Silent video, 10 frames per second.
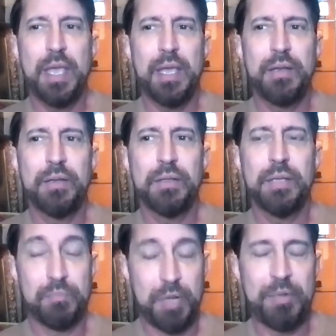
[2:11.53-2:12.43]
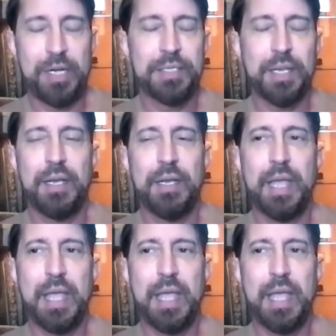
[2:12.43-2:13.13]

and in my mind's eye,